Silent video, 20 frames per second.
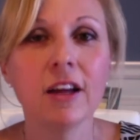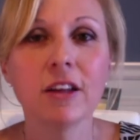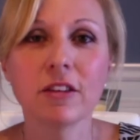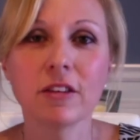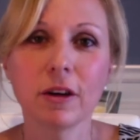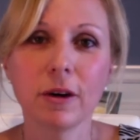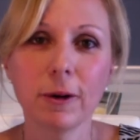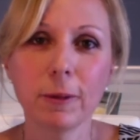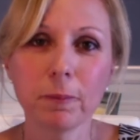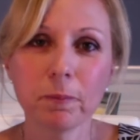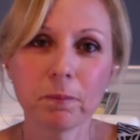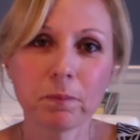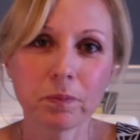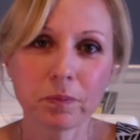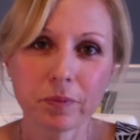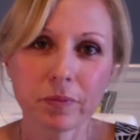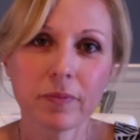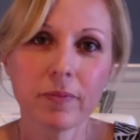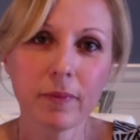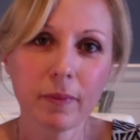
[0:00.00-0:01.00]
So
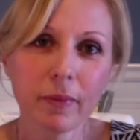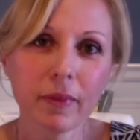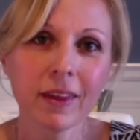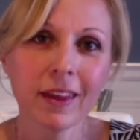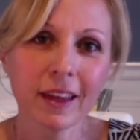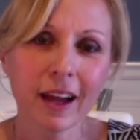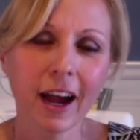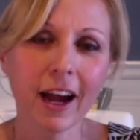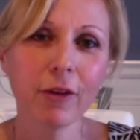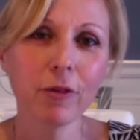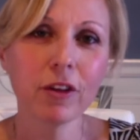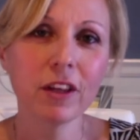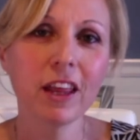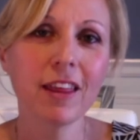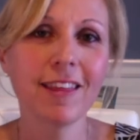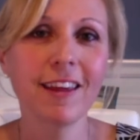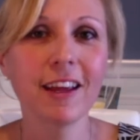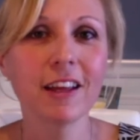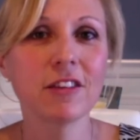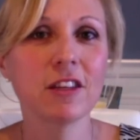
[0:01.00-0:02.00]
I really
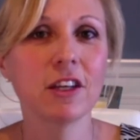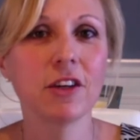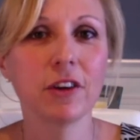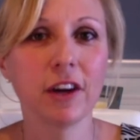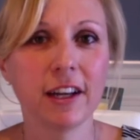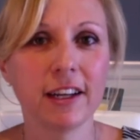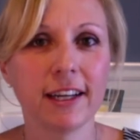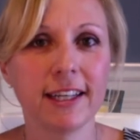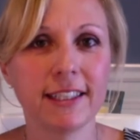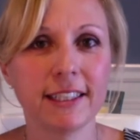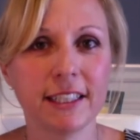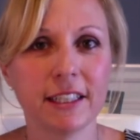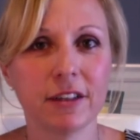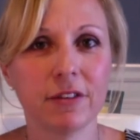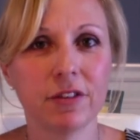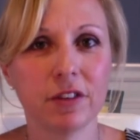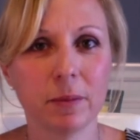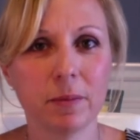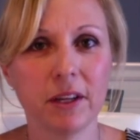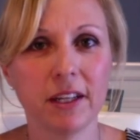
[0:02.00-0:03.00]
think it's a great idea of
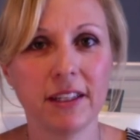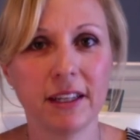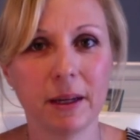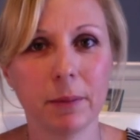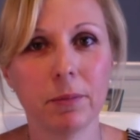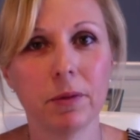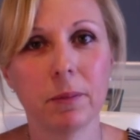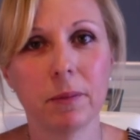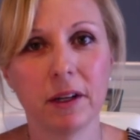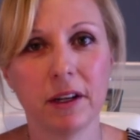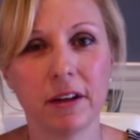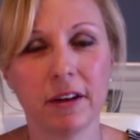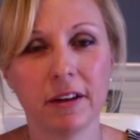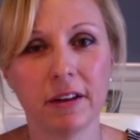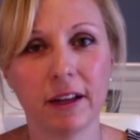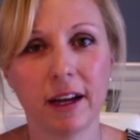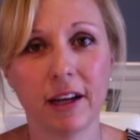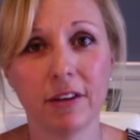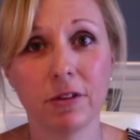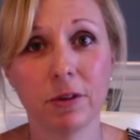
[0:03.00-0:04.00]
something to implement in our
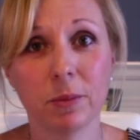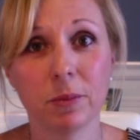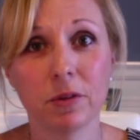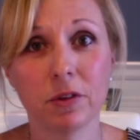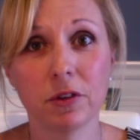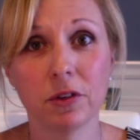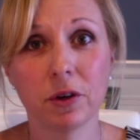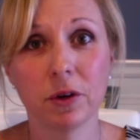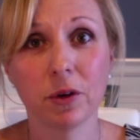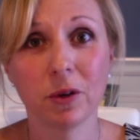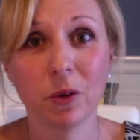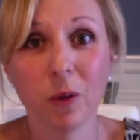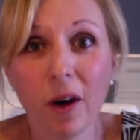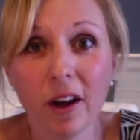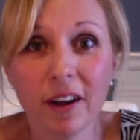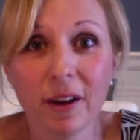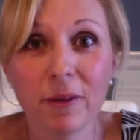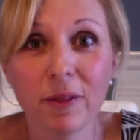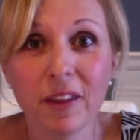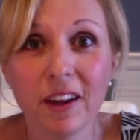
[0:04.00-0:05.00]
classrooms. So go
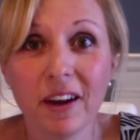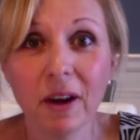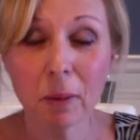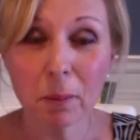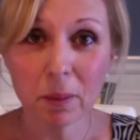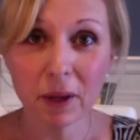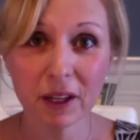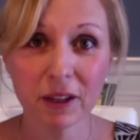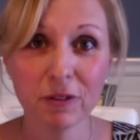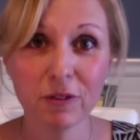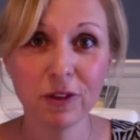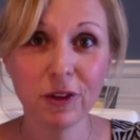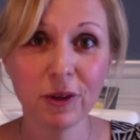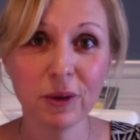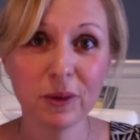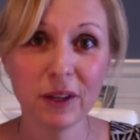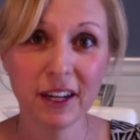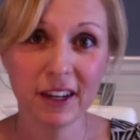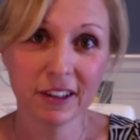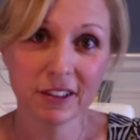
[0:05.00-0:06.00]
on out there and pick a few
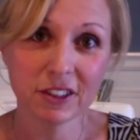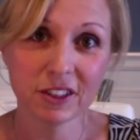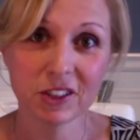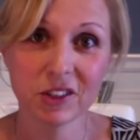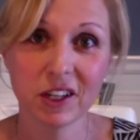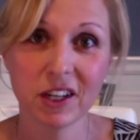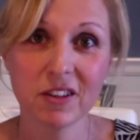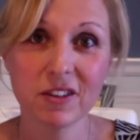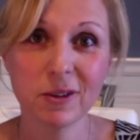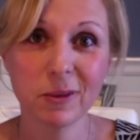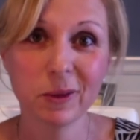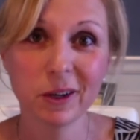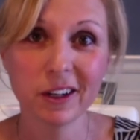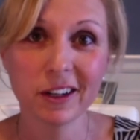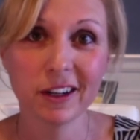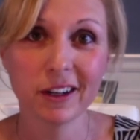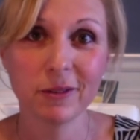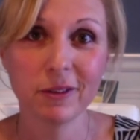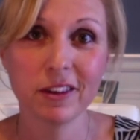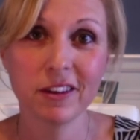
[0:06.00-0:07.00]
character traits to work
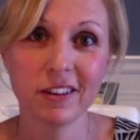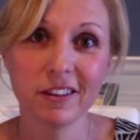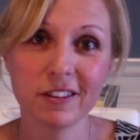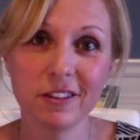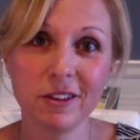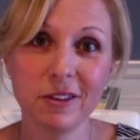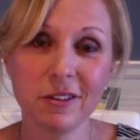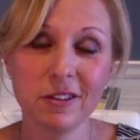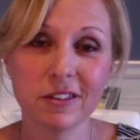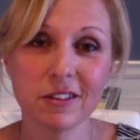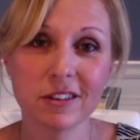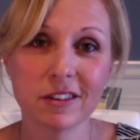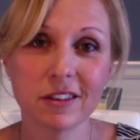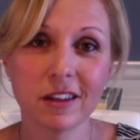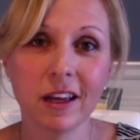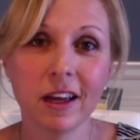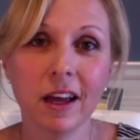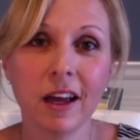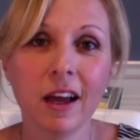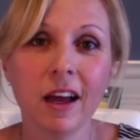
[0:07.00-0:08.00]
on with your students.
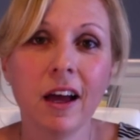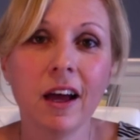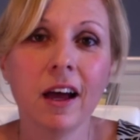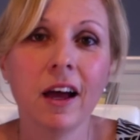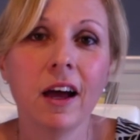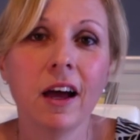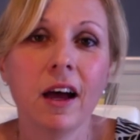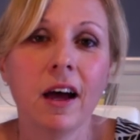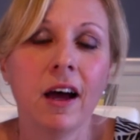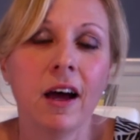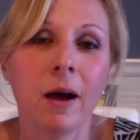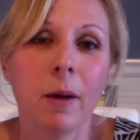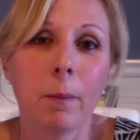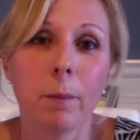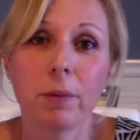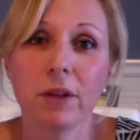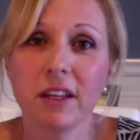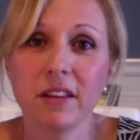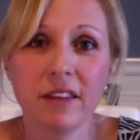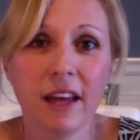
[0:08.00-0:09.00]

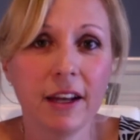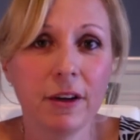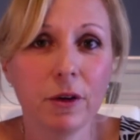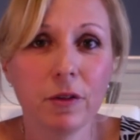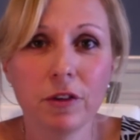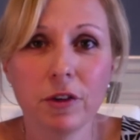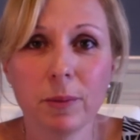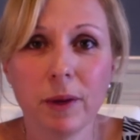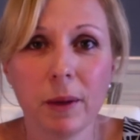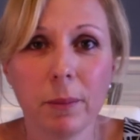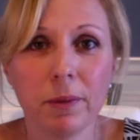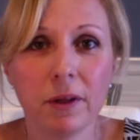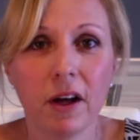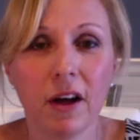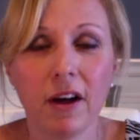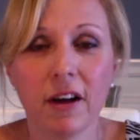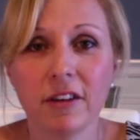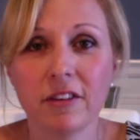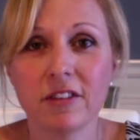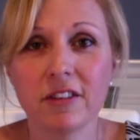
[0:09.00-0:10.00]
Please head over to my
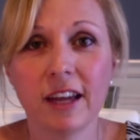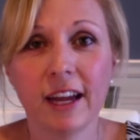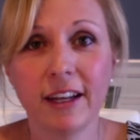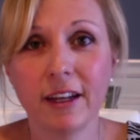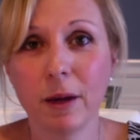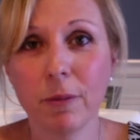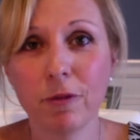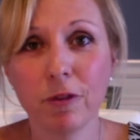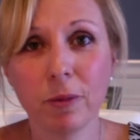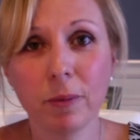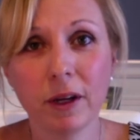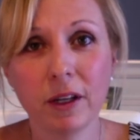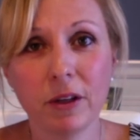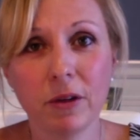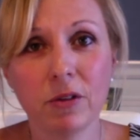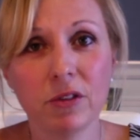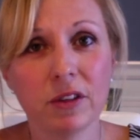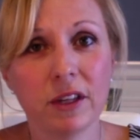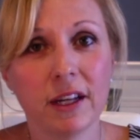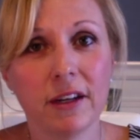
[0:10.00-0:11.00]
blog, sign up for my
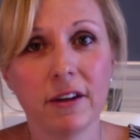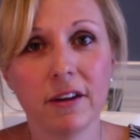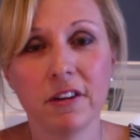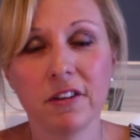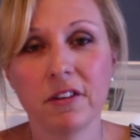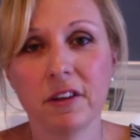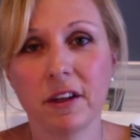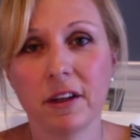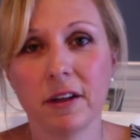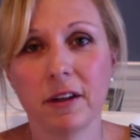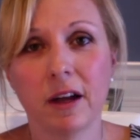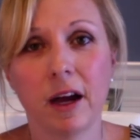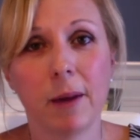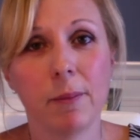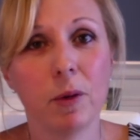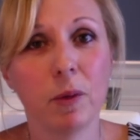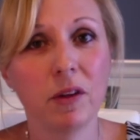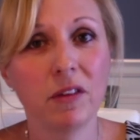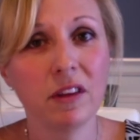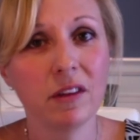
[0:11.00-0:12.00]
newsletters, and I'm
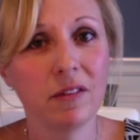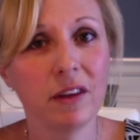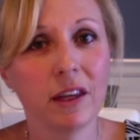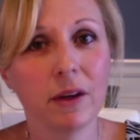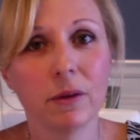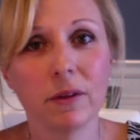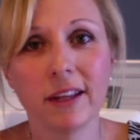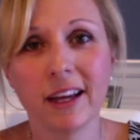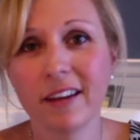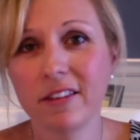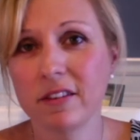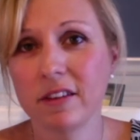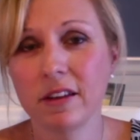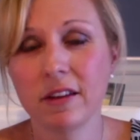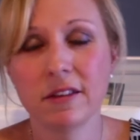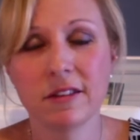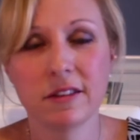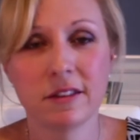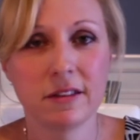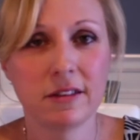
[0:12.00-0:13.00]
always giving out
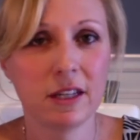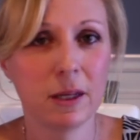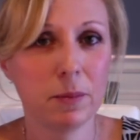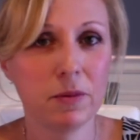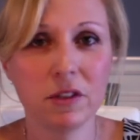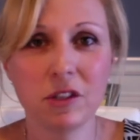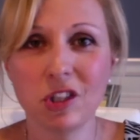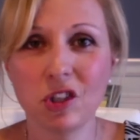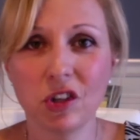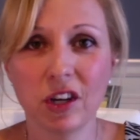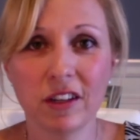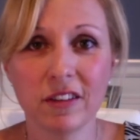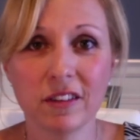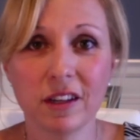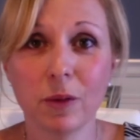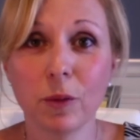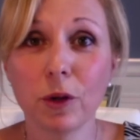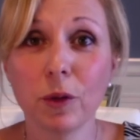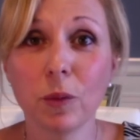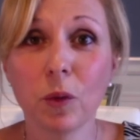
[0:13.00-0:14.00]
lessons and tips and tricks, and I
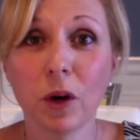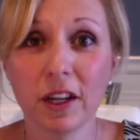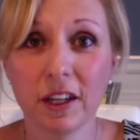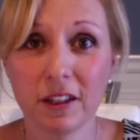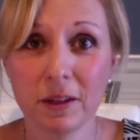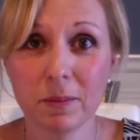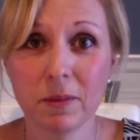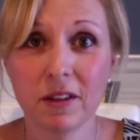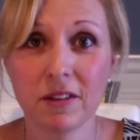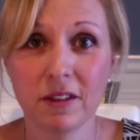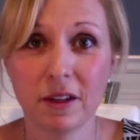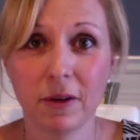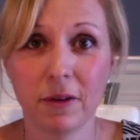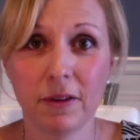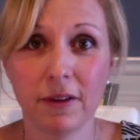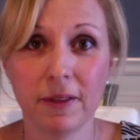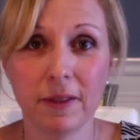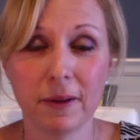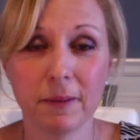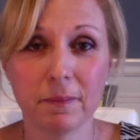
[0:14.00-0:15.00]
wouldn't want you to miss out
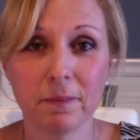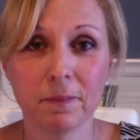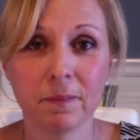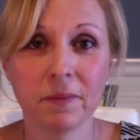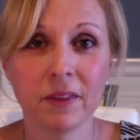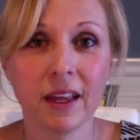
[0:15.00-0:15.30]
on them.